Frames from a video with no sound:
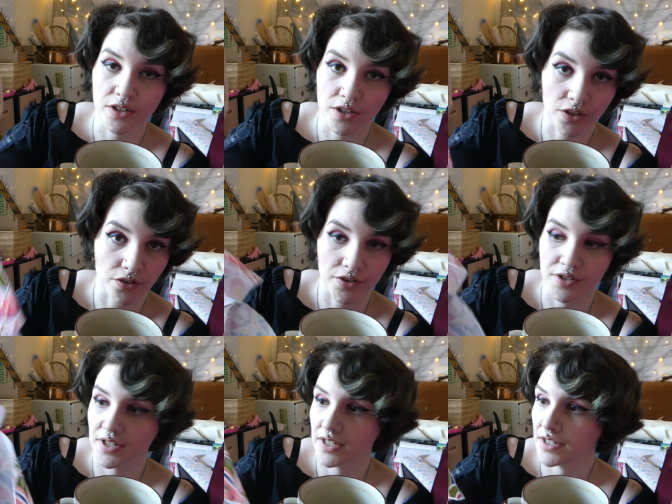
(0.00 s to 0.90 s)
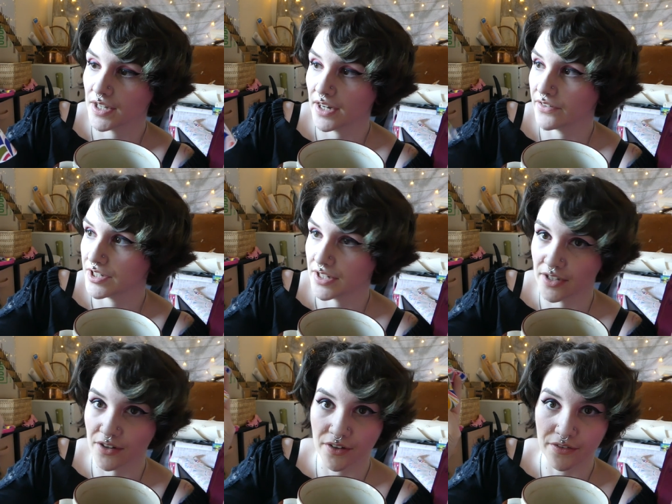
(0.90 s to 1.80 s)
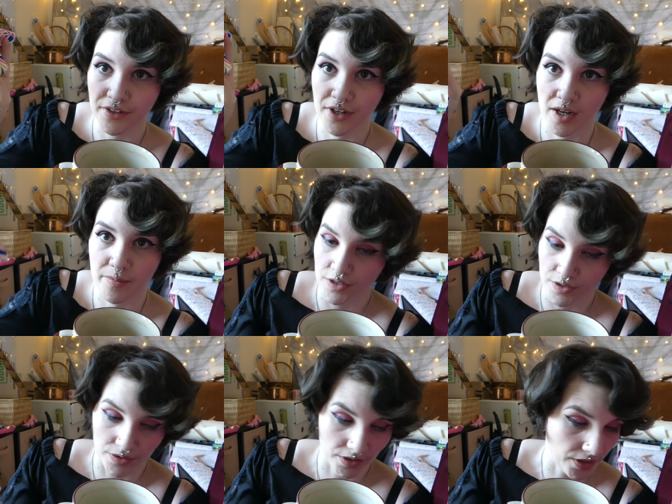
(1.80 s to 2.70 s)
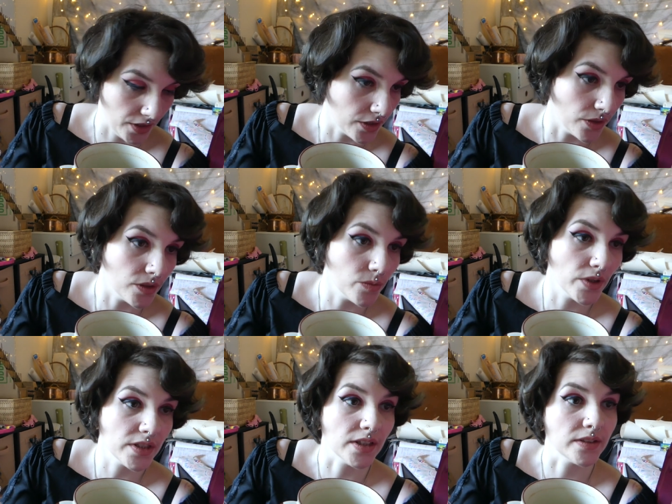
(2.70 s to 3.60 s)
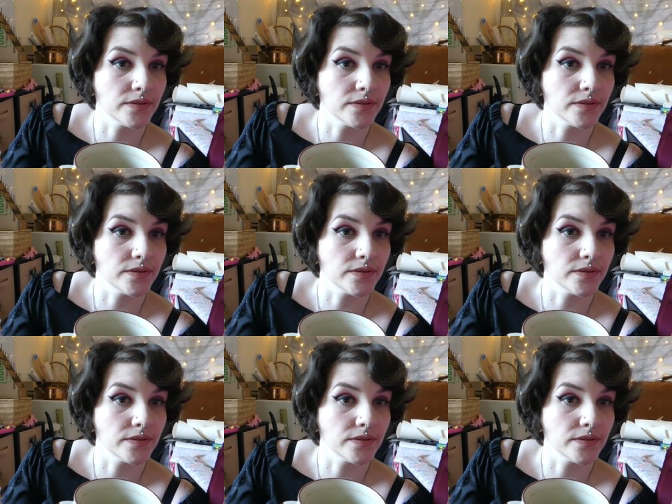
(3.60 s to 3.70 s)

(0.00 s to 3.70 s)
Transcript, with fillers: across the entirety of the cup. So I just need to go do the pressing,